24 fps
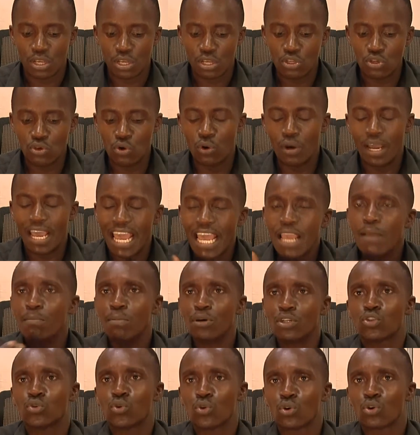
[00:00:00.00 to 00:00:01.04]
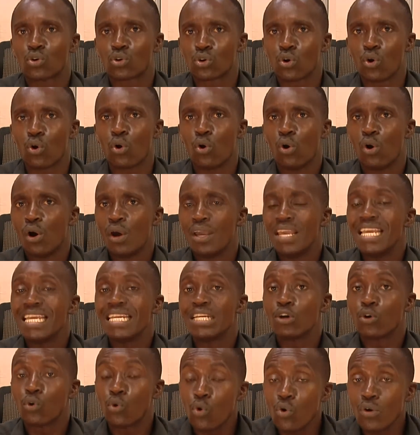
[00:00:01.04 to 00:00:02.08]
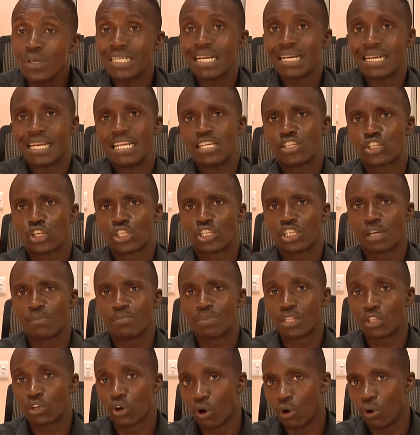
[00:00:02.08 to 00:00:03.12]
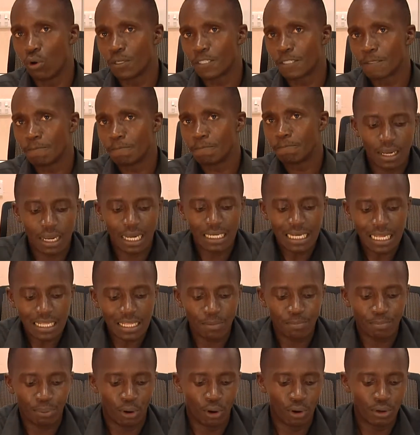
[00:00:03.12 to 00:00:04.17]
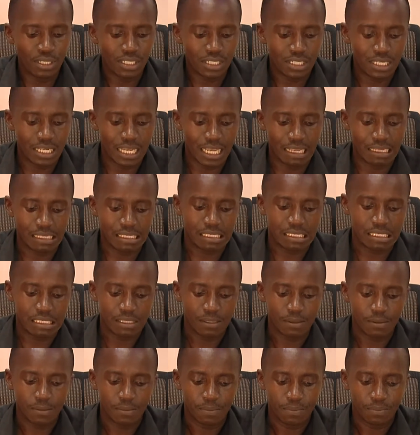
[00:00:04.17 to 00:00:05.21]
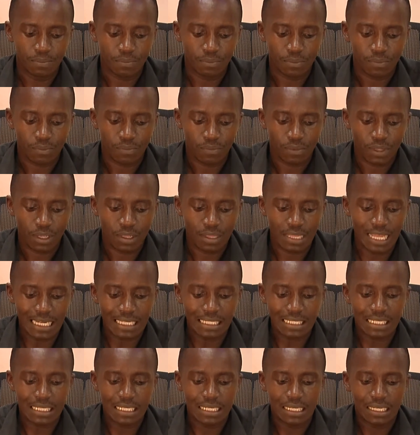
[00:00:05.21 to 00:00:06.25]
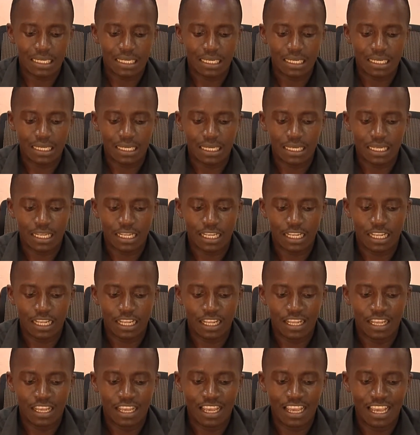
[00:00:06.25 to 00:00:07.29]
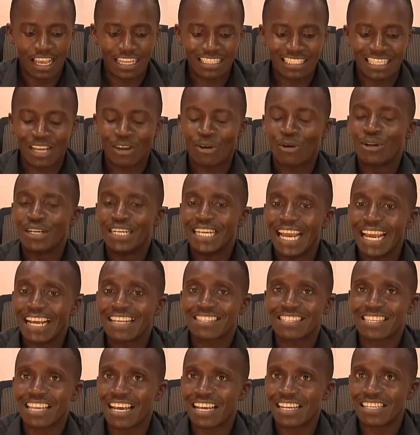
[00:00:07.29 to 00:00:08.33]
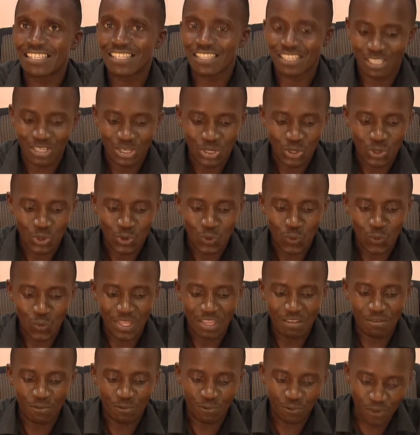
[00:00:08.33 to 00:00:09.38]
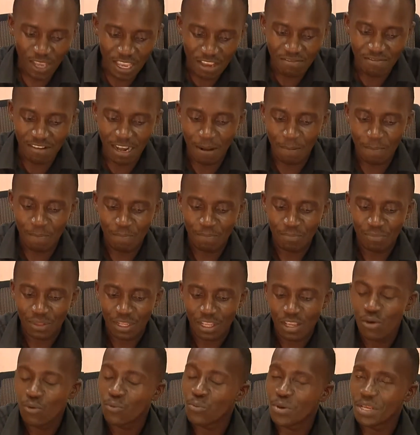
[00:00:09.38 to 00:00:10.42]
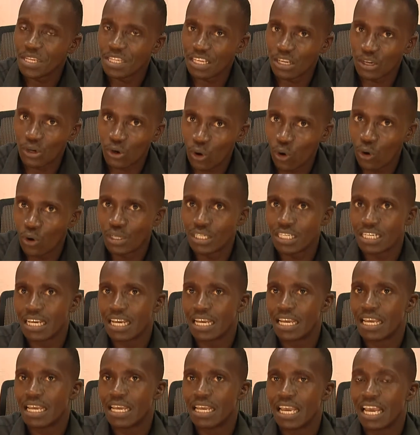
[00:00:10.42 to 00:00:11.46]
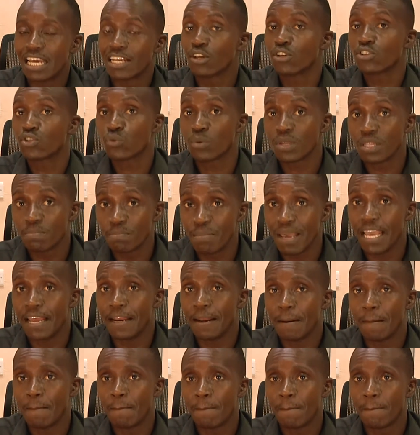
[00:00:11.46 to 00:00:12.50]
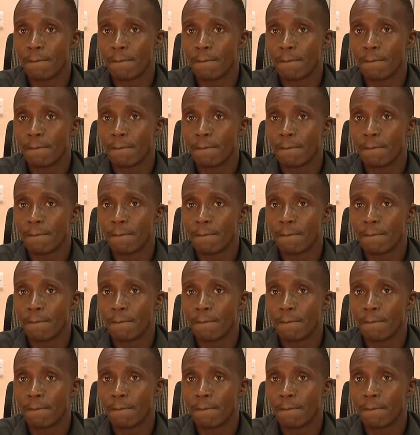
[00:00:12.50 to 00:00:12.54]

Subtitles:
You're able to grow in good relationship with God. Another point is that it connects us with favor, with God, and also with men.